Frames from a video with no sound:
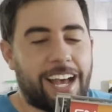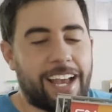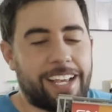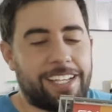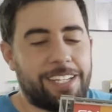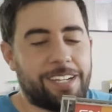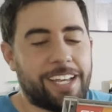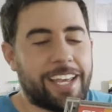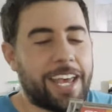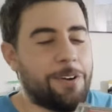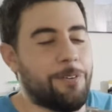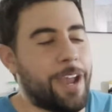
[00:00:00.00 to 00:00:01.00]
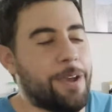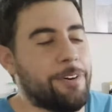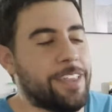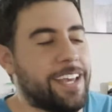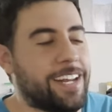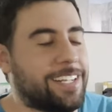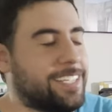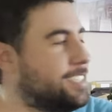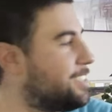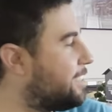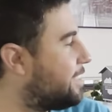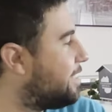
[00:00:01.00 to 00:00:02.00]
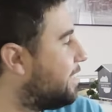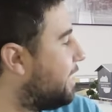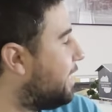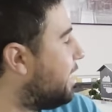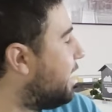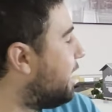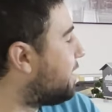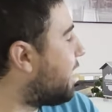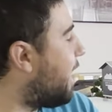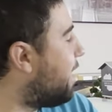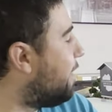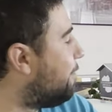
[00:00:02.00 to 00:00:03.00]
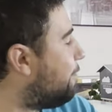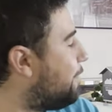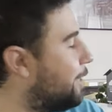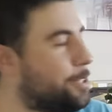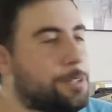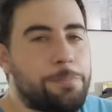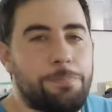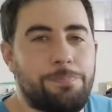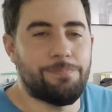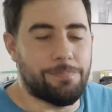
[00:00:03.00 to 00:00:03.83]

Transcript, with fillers: I, you can get away with it because it's kind of a little,